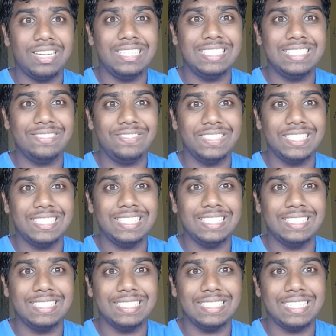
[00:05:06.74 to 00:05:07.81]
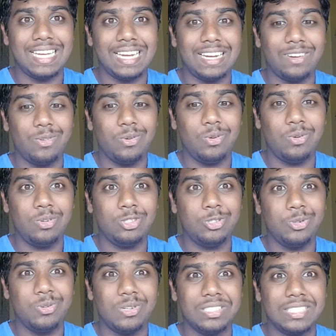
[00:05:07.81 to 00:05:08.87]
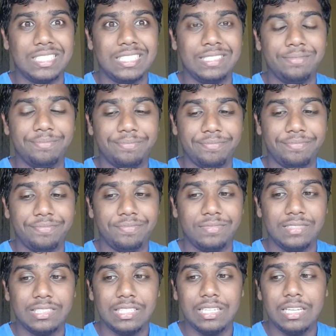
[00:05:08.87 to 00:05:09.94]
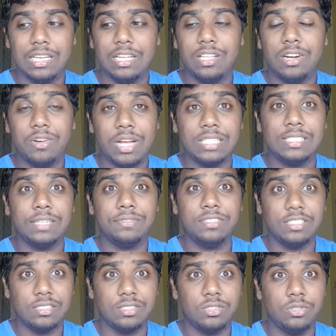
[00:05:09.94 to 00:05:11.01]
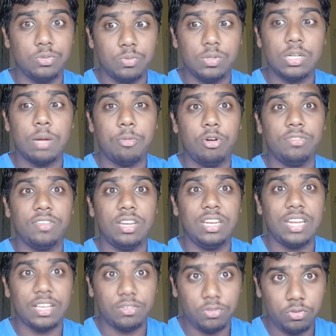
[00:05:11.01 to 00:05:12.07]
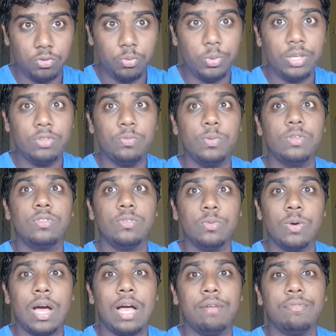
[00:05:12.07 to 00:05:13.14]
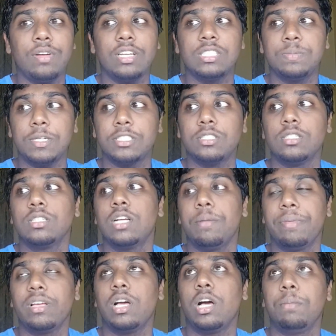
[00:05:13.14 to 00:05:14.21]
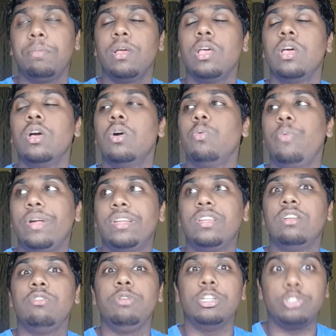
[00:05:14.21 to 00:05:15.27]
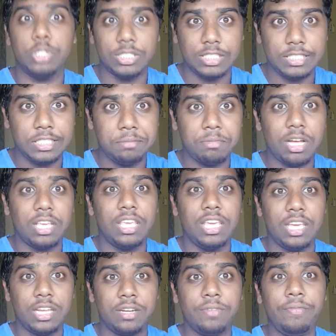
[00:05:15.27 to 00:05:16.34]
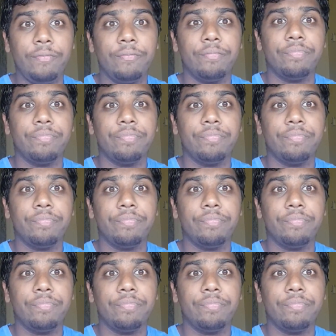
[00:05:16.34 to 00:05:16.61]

this is the first season and a true quarter the rest of season two will come out in the next two weeks we do have a special coming up with the retrench team again